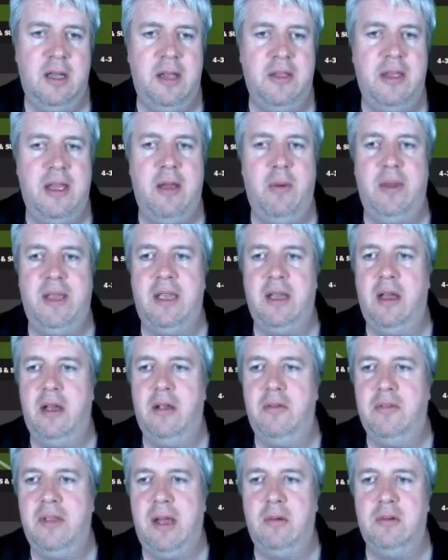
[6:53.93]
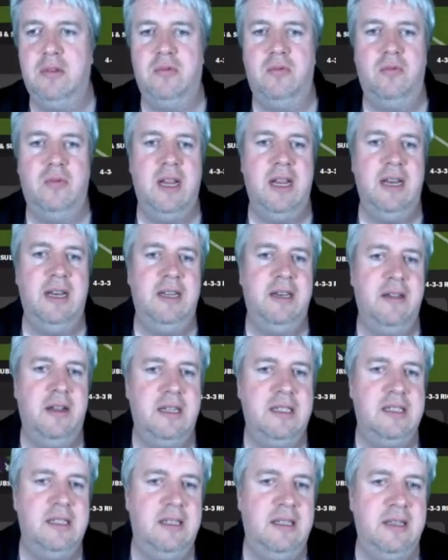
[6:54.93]
And there we go. That was really
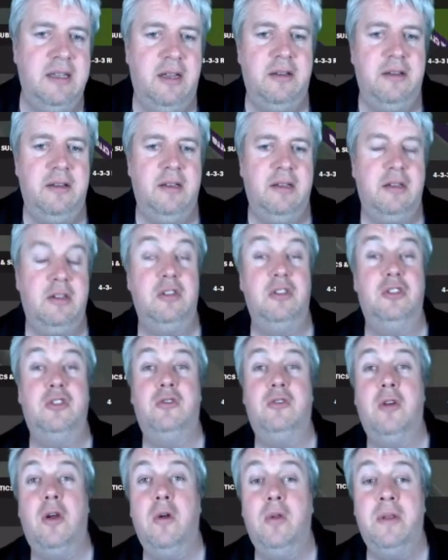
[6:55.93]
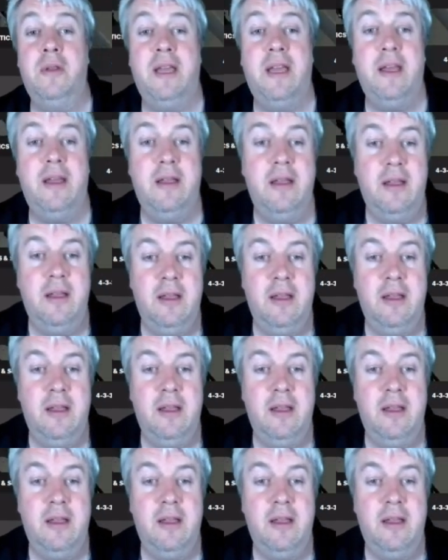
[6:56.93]
nicely done. Controlled it.